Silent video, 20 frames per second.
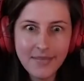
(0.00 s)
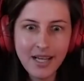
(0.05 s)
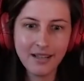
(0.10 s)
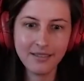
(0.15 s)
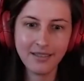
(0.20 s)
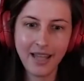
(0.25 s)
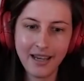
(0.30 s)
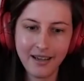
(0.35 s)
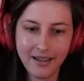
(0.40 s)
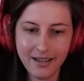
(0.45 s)

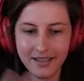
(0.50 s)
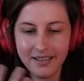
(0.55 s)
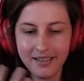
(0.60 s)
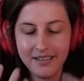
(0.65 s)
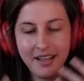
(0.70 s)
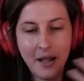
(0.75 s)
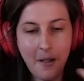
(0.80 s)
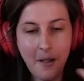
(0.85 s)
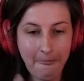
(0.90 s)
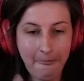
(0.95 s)
like
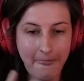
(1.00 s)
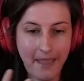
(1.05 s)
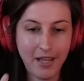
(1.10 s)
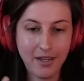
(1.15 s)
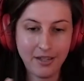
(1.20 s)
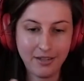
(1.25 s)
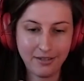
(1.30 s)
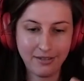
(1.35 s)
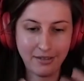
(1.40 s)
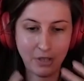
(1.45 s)

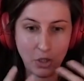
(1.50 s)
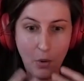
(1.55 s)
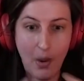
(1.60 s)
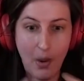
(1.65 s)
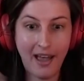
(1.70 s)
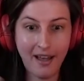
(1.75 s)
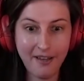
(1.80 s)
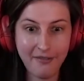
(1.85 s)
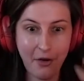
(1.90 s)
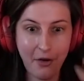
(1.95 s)
you
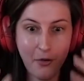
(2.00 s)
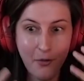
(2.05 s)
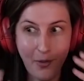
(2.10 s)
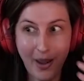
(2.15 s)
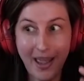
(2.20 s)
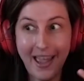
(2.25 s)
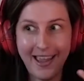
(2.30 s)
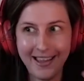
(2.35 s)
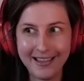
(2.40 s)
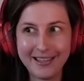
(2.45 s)
have a
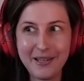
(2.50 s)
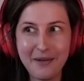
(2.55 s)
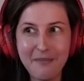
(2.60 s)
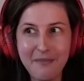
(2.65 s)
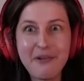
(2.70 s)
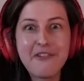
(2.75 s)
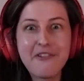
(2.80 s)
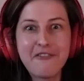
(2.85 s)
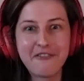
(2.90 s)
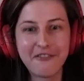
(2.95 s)
way to
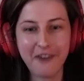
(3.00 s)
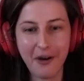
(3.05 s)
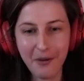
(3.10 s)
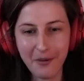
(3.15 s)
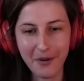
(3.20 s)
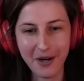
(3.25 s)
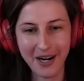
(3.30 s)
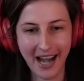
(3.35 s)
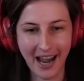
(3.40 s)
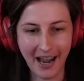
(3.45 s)
move
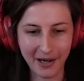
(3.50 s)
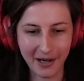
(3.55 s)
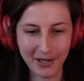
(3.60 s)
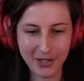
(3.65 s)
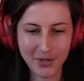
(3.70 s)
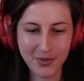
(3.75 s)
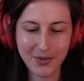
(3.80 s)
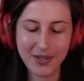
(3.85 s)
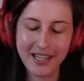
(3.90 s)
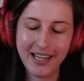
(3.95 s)
forward
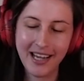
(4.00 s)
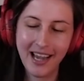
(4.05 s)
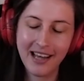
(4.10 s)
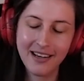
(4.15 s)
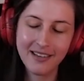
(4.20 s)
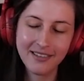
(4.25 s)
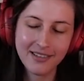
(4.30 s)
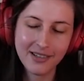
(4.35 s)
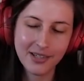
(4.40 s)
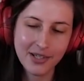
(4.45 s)
actually and
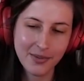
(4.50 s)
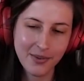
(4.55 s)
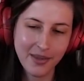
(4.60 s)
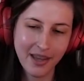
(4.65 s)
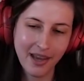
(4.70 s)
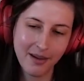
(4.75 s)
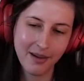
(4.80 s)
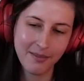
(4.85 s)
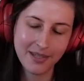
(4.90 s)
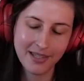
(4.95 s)
of course with
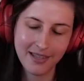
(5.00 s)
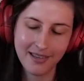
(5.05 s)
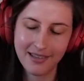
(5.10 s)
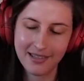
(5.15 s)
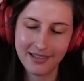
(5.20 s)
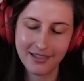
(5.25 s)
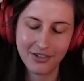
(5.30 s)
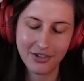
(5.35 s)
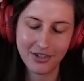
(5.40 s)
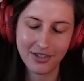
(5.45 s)
amazon
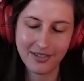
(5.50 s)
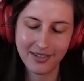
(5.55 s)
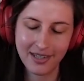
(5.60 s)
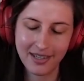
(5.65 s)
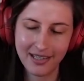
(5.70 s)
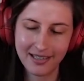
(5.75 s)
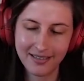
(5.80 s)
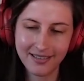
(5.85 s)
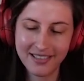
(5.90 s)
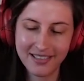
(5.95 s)
this is just
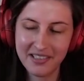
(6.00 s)
like